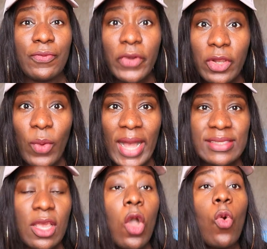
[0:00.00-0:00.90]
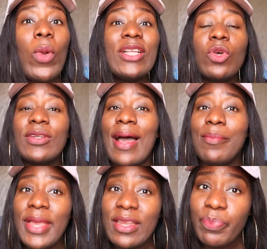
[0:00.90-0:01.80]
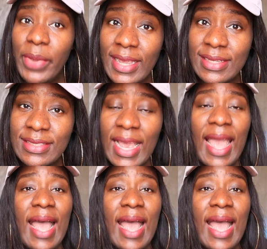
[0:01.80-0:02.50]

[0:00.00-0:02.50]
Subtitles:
followers, went on her main page